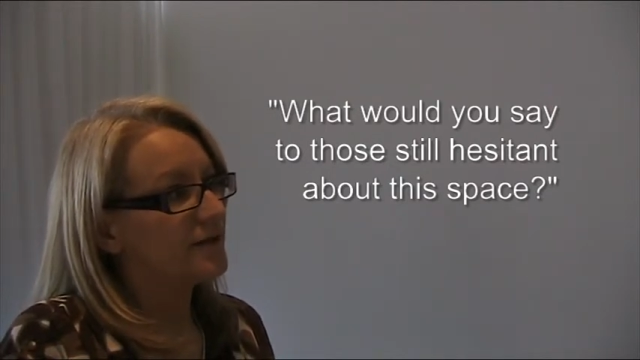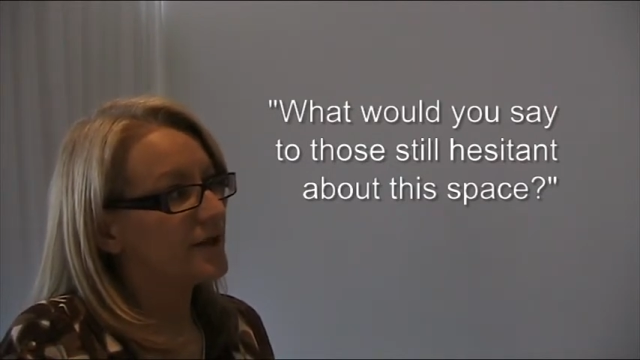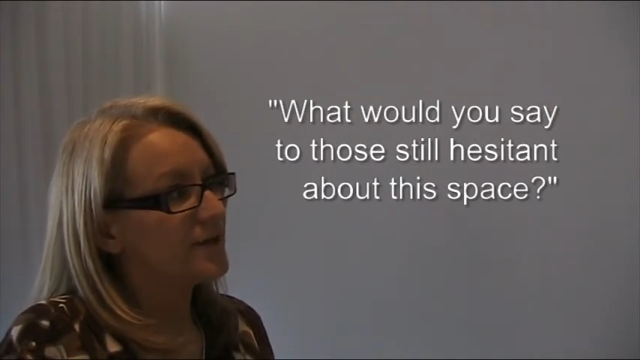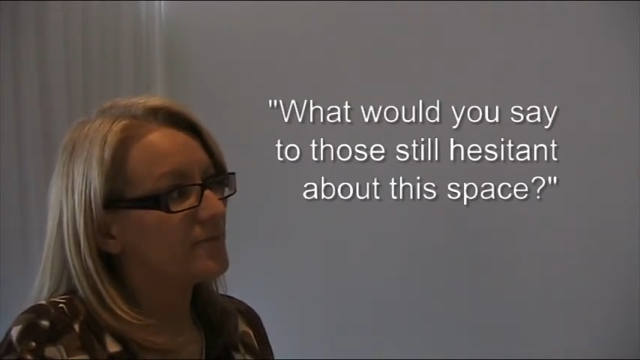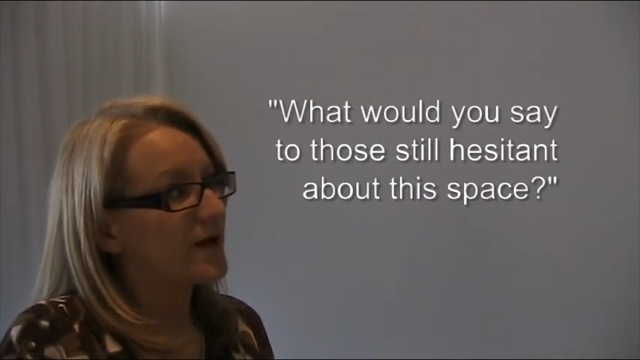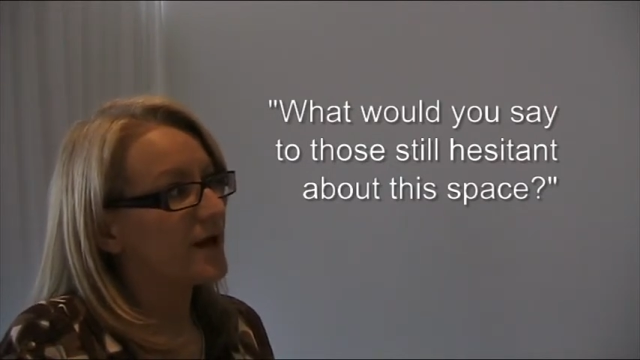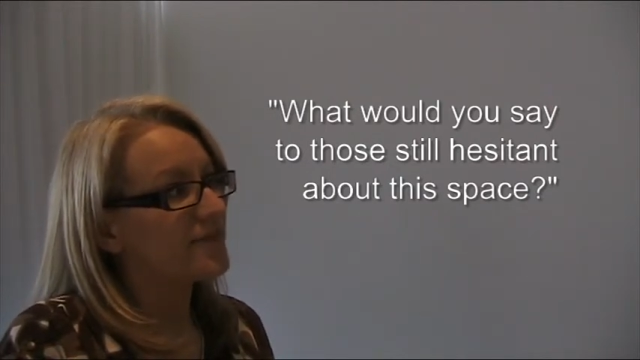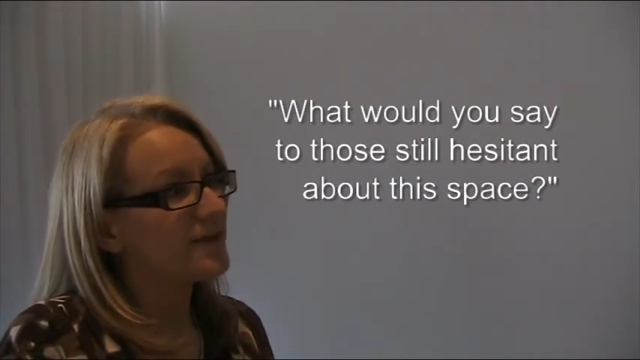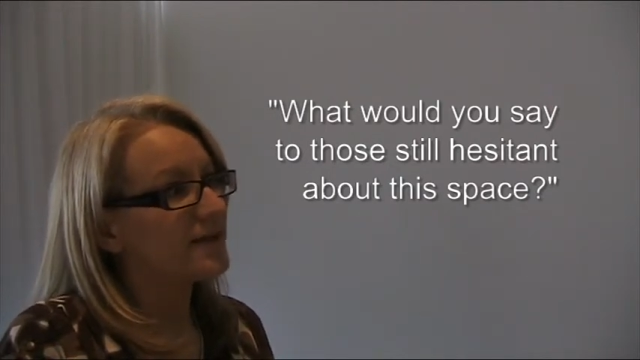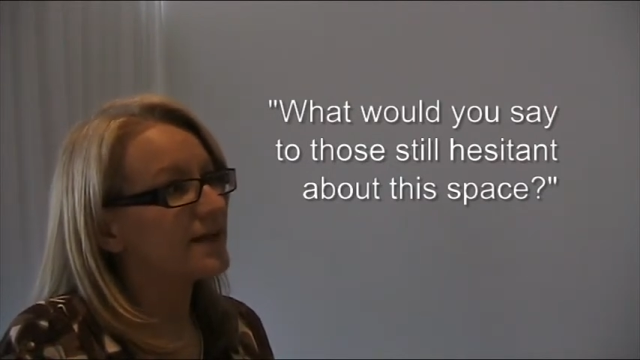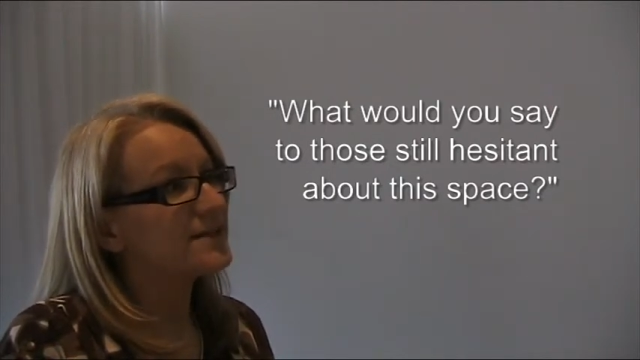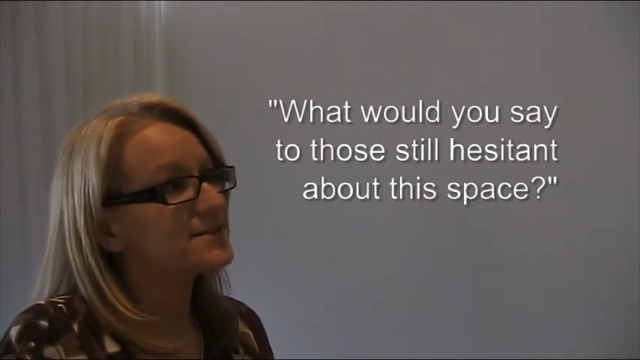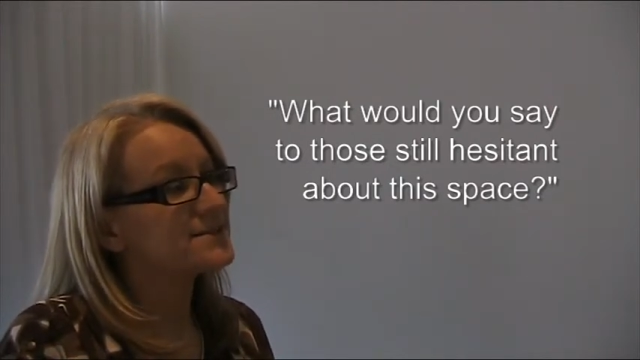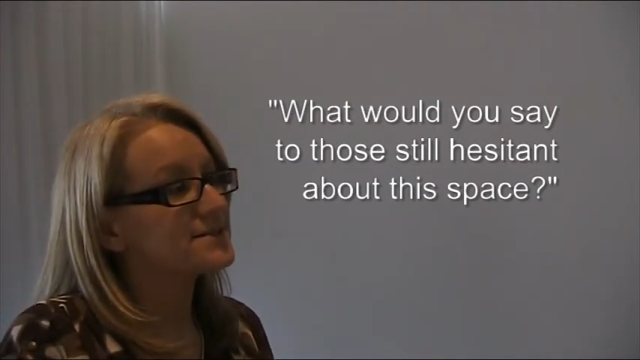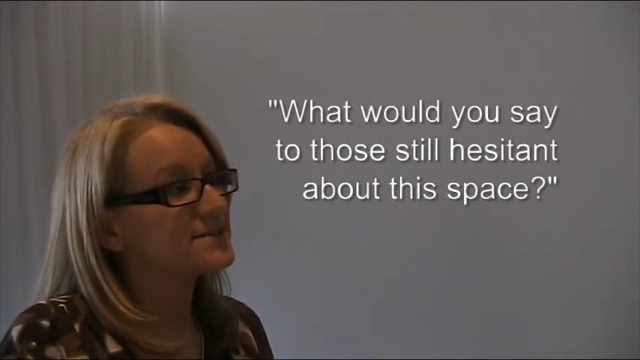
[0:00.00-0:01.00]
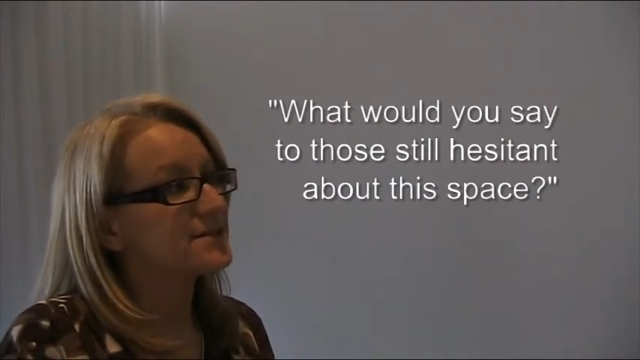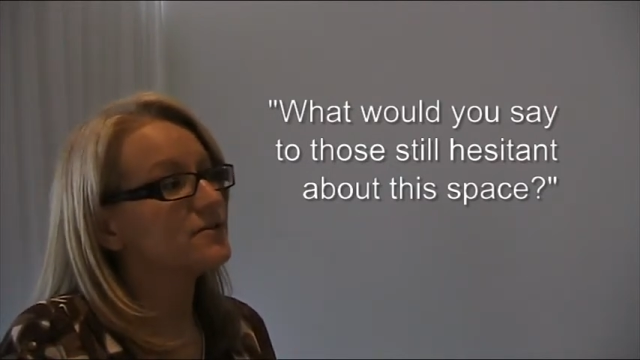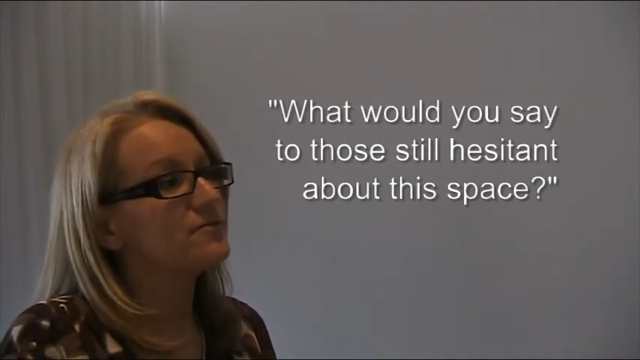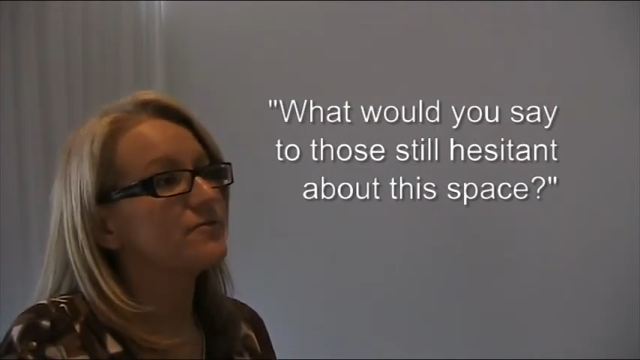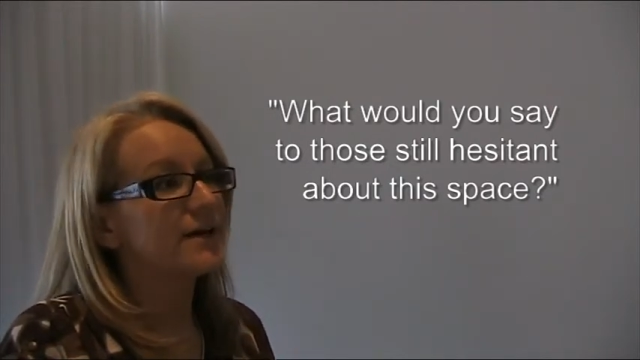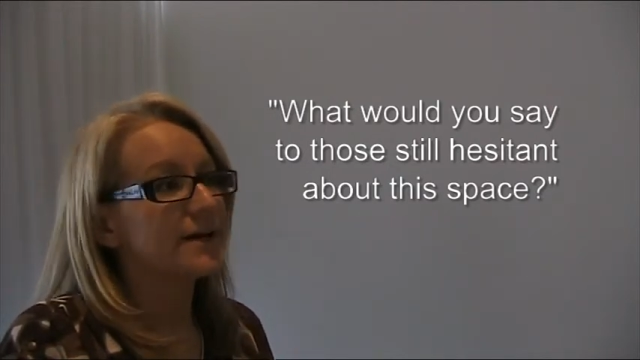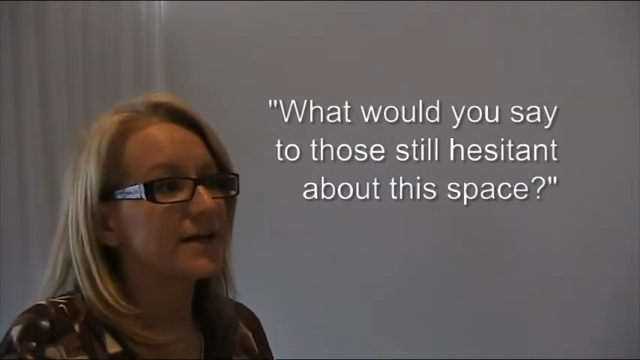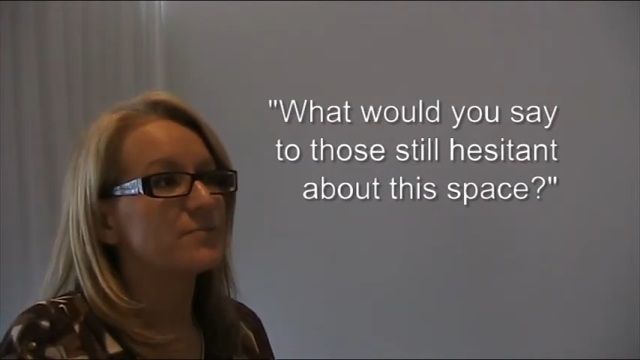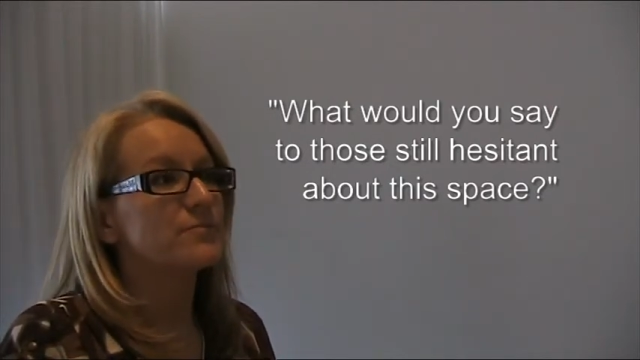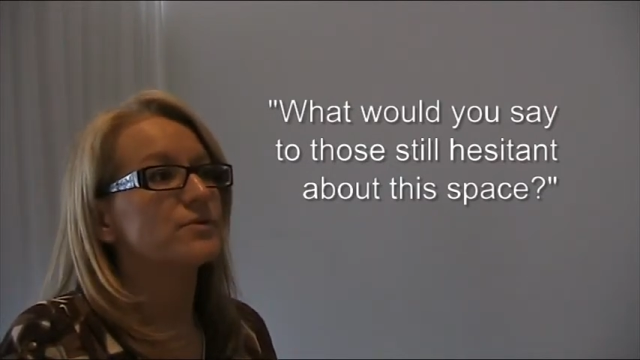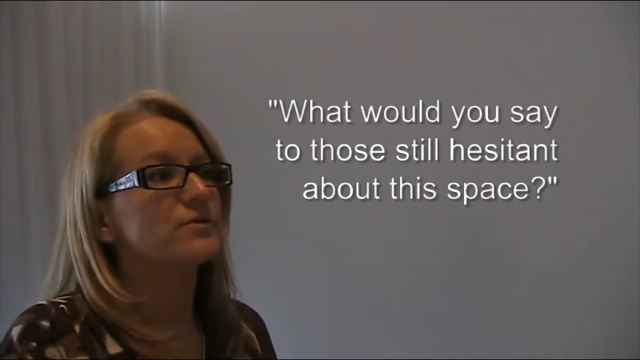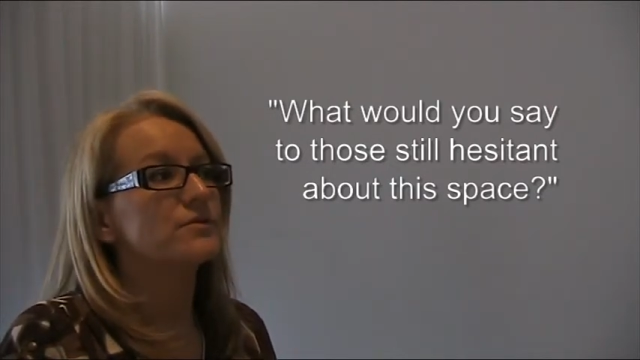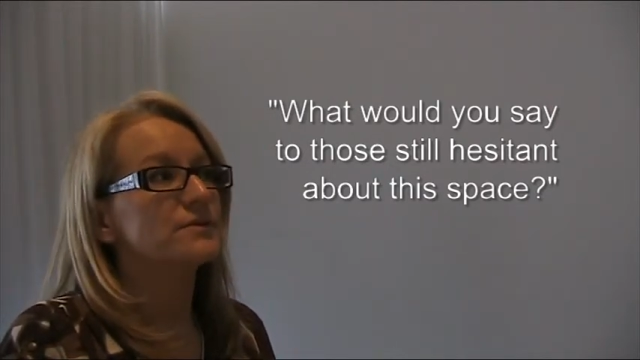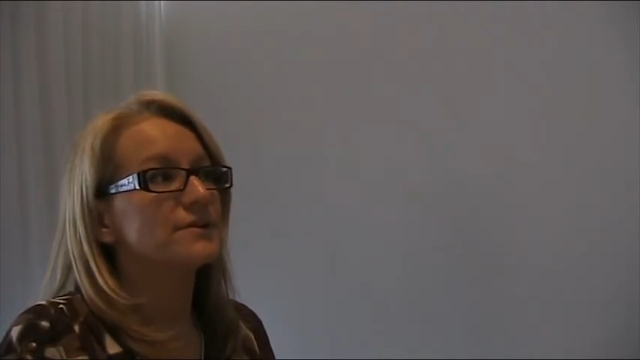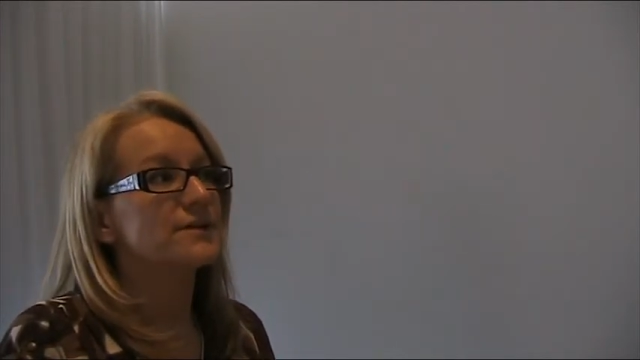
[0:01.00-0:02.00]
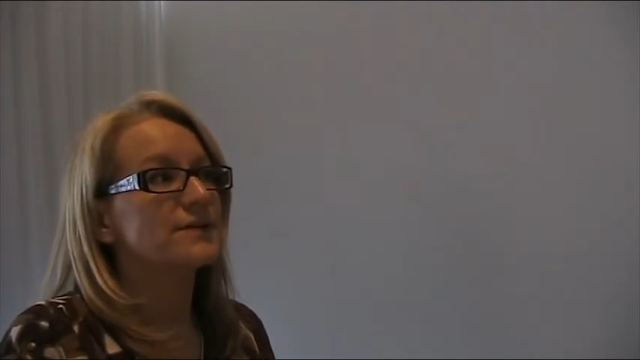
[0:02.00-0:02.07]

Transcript: Yeah, I think it's still really important